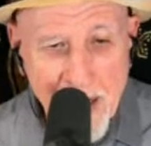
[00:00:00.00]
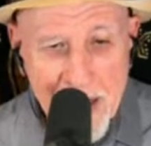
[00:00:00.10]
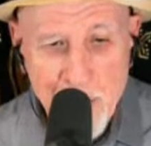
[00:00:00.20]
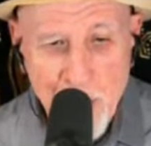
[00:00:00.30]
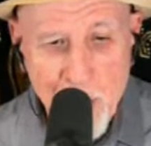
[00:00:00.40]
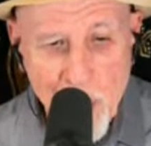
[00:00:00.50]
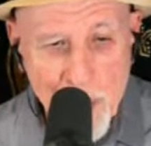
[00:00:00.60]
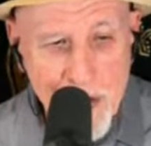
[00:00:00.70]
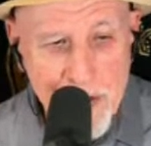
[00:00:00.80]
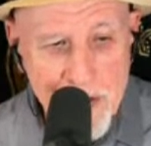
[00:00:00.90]
He
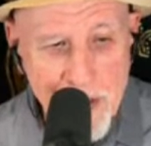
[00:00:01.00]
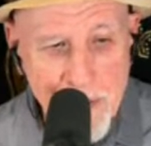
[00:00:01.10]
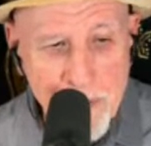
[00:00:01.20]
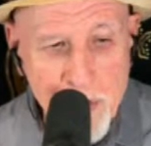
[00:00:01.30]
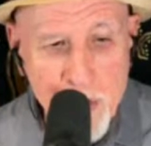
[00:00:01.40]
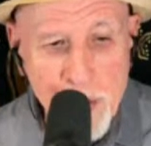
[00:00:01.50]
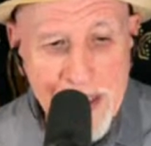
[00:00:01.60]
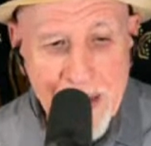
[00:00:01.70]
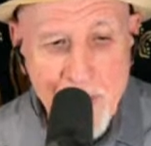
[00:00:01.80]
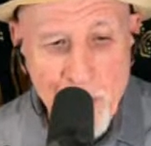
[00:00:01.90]
recalled that
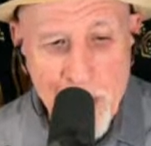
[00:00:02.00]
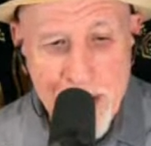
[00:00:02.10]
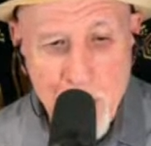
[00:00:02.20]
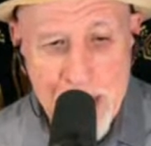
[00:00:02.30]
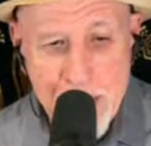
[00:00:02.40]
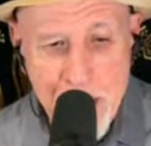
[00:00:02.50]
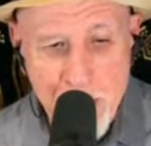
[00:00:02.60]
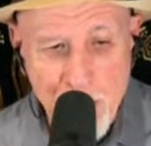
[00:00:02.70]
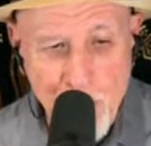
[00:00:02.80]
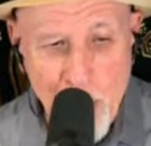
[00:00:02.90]
Newley gave a very creepy
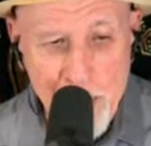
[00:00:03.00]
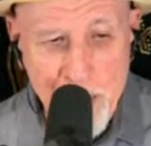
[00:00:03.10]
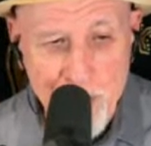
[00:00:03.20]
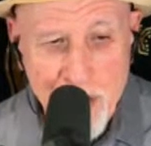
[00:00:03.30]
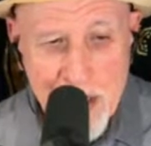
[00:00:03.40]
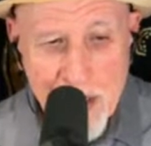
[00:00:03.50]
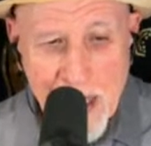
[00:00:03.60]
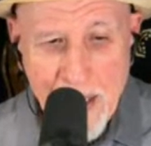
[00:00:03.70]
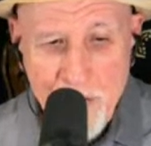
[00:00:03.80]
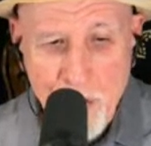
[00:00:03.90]
performance,
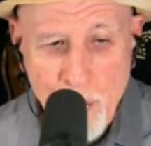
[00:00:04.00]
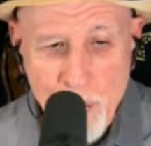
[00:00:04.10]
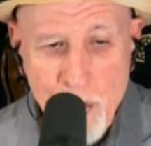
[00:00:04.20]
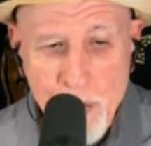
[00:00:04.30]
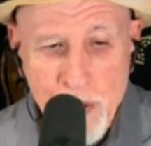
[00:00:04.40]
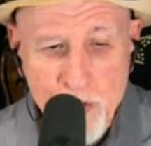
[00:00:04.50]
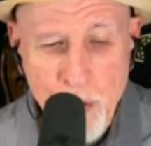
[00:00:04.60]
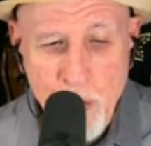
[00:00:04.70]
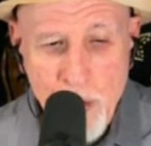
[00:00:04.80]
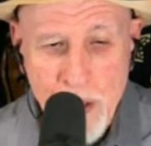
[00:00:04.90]
and so Newley's
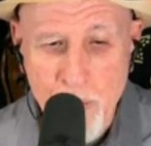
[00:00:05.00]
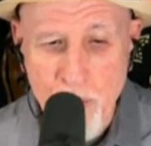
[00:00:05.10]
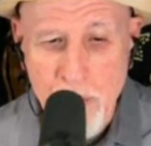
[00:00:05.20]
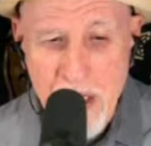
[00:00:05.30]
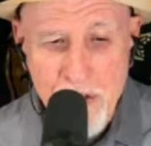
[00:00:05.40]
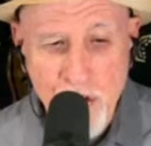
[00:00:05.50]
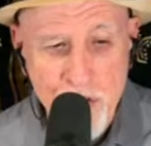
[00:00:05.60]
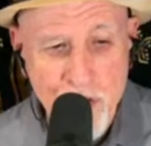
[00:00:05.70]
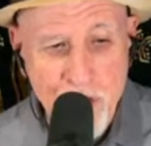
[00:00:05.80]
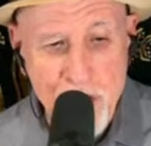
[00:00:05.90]
recording was made
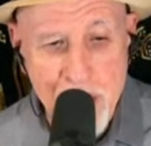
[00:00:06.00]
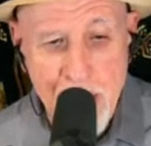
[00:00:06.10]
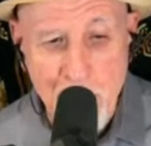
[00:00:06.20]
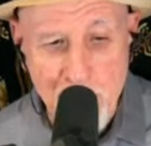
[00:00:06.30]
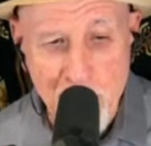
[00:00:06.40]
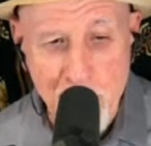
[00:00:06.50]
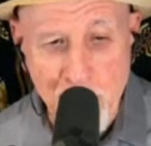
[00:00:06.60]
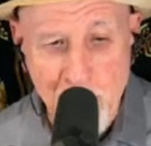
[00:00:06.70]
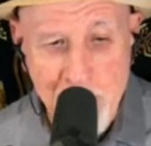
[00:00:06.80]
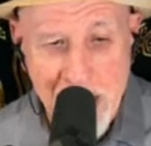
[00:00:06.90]
just as a demo for the
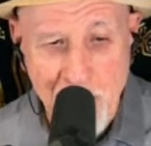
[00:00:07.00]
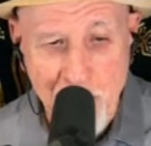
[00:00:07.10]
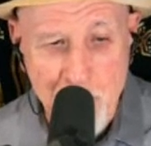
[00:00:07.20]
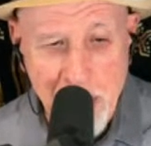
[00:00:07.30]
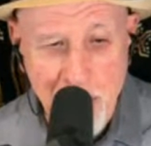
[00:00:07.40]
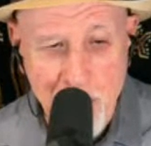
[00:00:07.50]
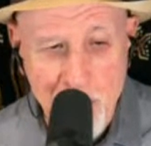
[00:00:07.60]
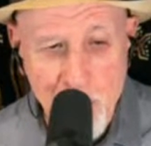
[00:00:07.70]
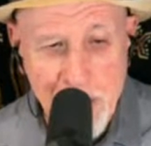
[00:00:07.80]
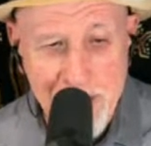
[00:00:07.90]
filmmakers, because
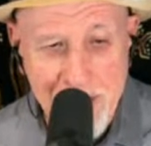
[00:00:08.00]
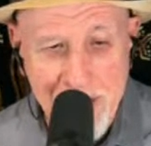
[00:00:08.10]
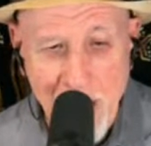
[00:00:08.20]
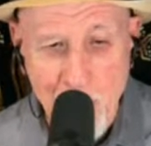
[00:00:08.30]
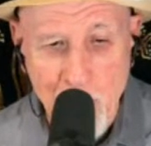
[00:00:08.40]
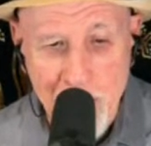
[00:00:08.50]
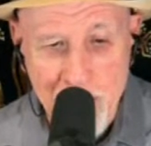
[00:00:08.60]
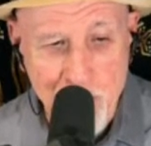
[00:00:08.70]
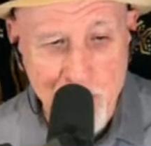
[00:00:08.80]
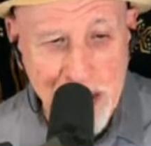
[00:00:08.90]
Newley did not
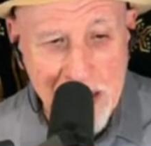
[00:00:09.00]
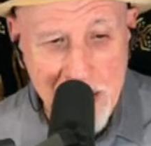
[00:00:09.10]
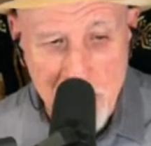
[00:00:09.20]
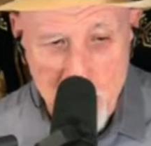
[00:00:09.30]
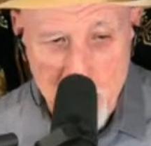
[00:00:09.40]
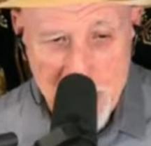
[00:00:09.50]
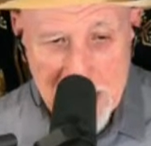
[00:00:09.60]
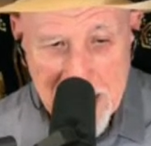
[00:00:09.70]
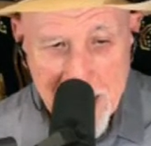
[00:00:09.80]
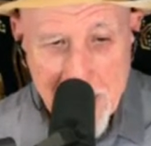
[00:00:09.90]
want to sing it in a
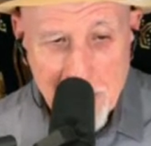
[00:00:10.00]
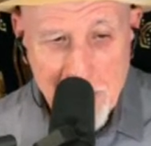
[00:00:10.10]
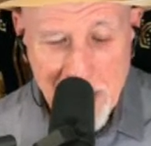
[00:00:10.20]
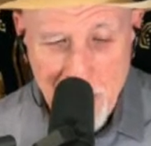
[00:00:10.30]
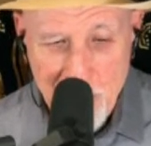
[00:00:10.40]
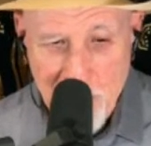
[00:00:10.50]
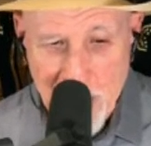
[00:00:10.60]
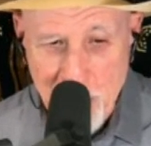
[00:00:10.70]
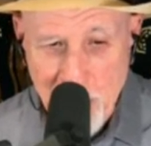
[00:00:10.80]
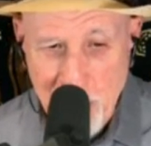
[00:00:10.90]
movie because
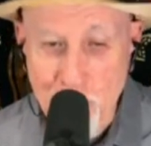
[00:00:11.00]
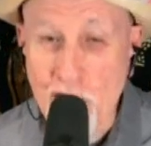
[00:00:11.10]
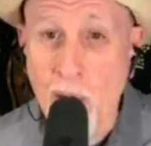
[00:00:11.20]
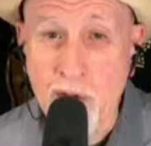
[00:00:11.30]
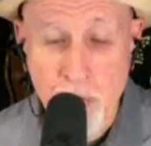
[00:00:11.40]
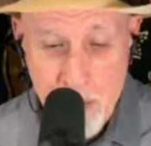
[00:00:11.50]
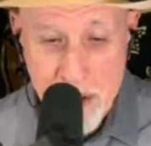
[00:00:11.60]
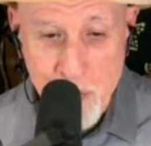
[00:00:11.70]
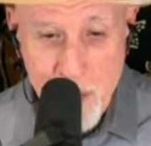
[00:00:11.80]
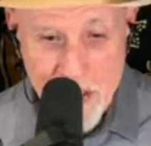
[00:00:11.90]
they thought the song was a
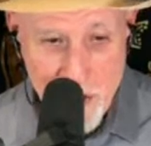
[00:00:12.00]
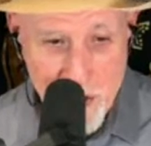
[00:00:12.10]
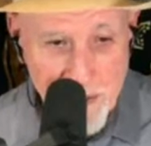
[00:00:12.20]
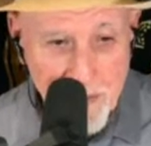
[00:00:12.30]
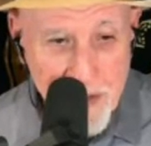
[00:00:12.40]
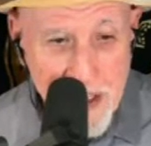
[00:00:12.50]
bit weird.